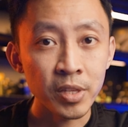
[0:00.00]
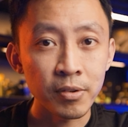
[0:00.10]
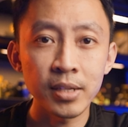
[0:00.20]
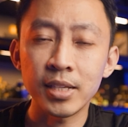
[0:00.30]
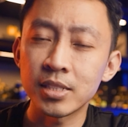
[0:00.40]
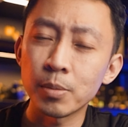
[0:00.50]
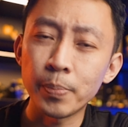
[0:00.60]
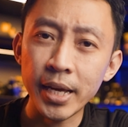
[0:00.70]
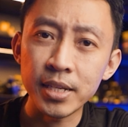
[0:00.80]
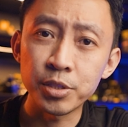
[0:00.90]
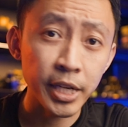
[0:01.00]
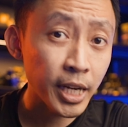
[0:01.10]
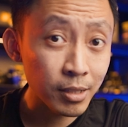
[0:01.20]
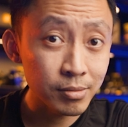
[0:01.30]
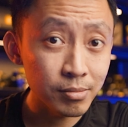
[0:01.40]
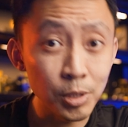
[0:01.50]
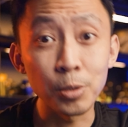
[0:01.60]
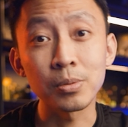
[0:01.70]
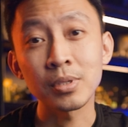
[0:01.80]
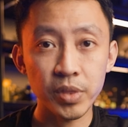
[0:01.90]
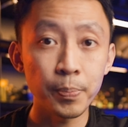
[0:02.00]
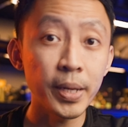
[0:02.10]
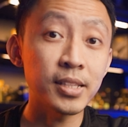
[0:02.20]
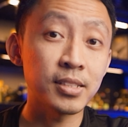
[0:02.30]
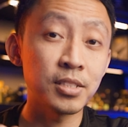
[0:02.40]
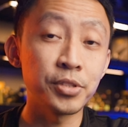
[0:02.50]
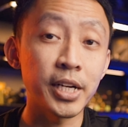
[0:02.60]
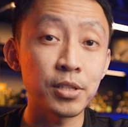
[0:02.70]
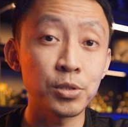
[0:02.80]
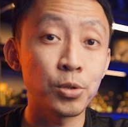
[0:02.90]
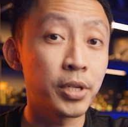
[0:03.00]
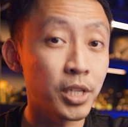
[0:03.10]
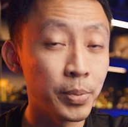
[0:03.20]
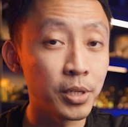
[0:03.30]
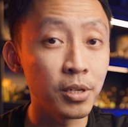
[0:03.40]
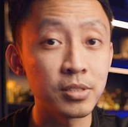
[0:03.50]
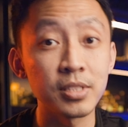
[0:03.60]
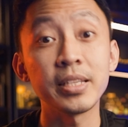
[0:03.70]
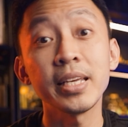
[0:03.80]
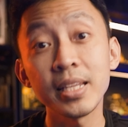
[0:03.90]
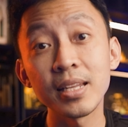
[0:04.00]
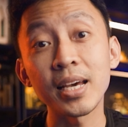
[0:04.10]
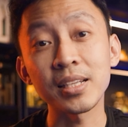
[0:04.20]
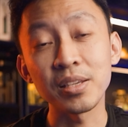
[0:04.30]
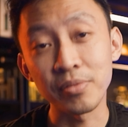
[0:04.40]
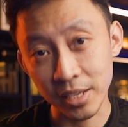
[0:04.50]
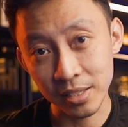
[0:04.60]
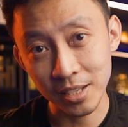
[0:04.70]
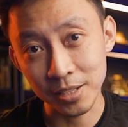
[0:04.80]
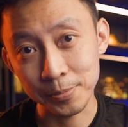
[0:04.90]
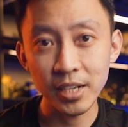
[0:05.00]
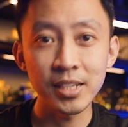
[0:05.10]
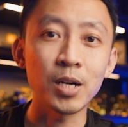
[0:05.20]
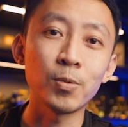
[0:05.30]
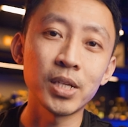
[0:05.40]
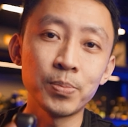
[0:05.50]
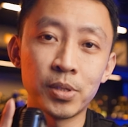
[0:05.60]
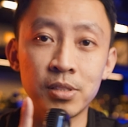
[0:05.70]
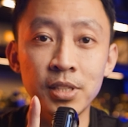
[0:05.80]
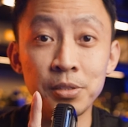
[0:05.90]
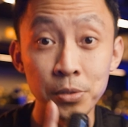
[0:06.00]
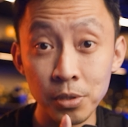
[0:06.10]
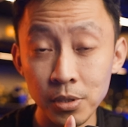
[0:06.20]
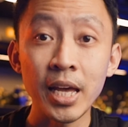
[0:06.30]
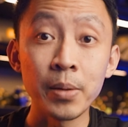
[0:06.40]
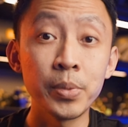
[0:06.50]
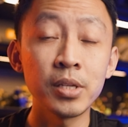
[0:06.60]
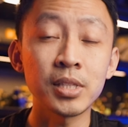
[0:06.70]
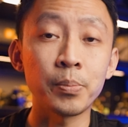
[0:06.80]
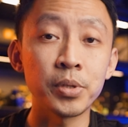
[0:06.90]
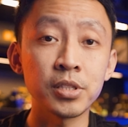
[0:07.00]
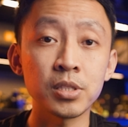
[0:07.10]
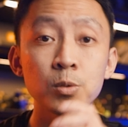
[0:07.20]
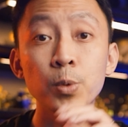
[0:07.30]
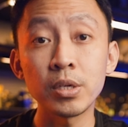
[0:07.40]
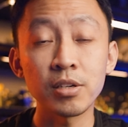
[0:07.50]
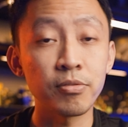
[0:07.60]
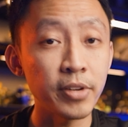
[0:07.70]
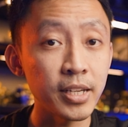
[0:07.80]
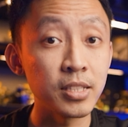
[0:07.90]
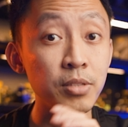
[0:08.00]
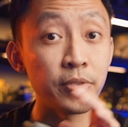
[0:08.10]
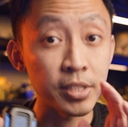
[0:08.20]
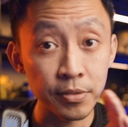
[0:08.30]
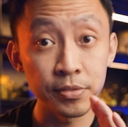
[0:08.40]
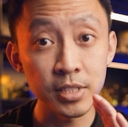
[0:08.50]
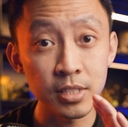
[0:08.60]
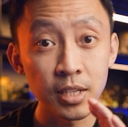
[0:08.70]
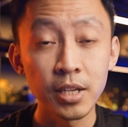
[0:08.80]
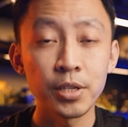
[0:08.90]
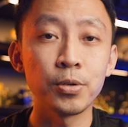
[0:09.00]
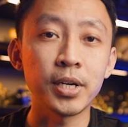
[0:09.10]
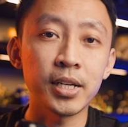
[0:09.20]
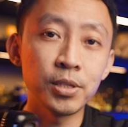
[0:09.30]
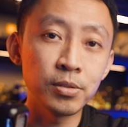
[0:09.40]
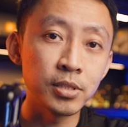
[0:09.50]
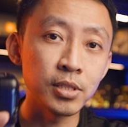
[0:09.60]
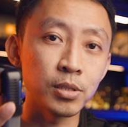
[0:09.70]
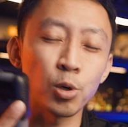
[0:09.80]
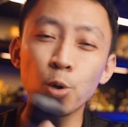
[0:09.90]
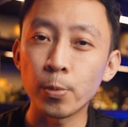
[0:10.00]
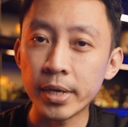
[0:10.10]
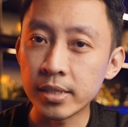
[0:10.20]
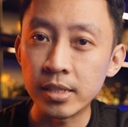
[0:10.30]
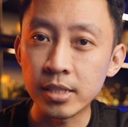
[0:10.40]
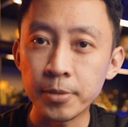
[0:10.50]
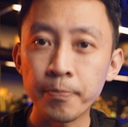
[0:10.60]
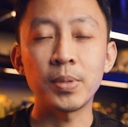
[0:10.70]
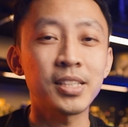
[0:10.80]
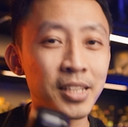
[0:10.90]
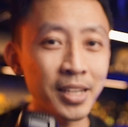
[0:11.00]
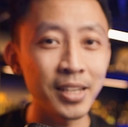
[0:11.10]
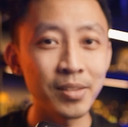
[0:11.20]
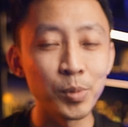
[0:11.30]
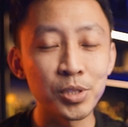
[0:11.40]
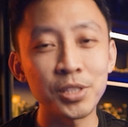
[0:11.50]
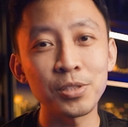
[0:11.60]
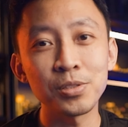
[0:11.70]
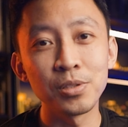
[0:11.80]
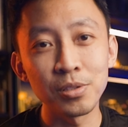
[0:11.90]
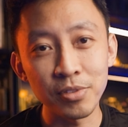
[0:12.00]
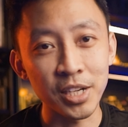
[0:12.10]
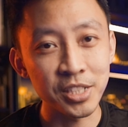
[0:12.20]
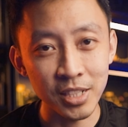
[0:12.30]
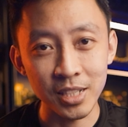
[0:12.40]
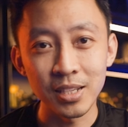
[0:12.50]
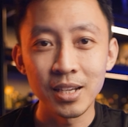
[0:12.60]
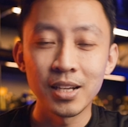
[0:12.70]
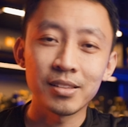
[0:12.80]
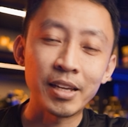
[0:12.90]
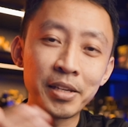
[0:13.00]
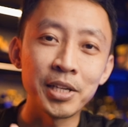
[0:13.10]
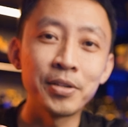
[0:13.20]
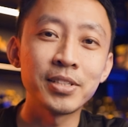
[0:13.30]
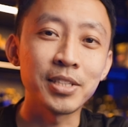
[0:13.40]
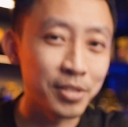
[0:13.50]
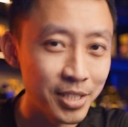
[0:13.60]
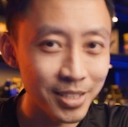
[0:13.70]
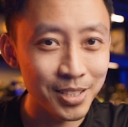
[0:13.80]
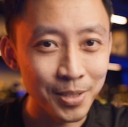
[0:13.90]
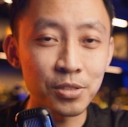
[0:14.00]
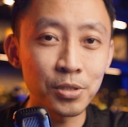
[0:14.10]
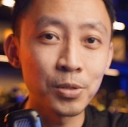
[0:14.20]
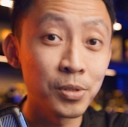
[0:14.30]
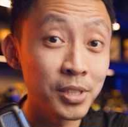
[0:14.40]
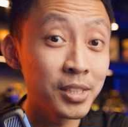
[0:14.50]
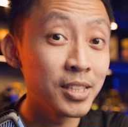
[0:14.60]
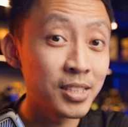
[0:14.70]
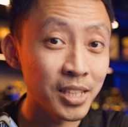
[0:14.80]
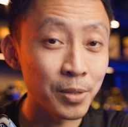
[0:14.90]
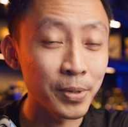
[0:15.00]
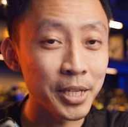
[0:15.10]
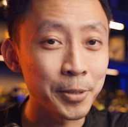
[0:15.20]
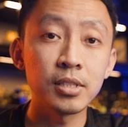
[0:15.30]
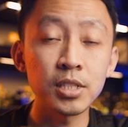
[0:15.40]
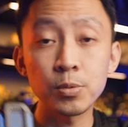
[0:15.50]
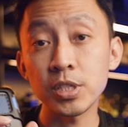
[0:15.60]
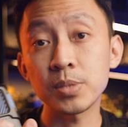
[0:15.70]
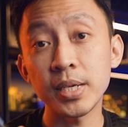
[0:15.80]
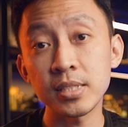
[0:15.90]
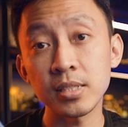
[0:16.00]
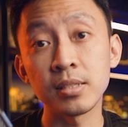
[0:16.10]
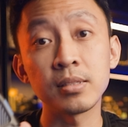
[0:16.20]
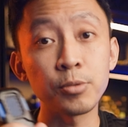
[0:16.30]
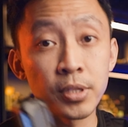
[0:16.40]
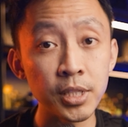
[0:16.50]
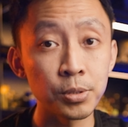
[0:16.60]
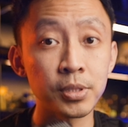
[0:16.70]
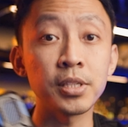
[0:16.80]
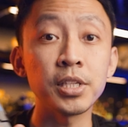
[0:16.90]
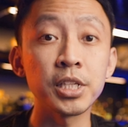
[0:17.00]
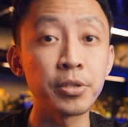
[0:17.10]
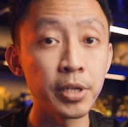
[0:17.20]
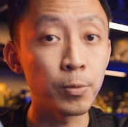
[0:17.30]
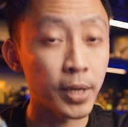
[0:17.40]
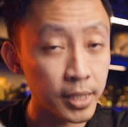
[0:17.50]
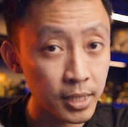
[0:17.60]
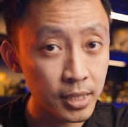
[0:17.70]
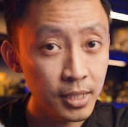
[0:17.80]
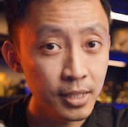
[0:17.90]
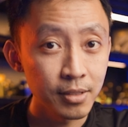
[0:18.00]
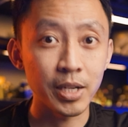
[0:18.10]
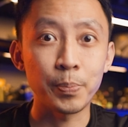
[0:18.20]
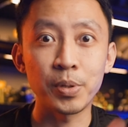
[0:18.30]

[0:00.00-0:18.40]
Right, does the pad dry out? No, the pad doesn't dry out so quickly because it's heat activated. Right, now one important thing to note, ambient temperatures will affect its effectiveness. You can't use this in cold weather, but then again, mosquitoes don't function at 10 degrees Celsius, so you will need this anyway. This works best in 20 to 30 degree weather, right?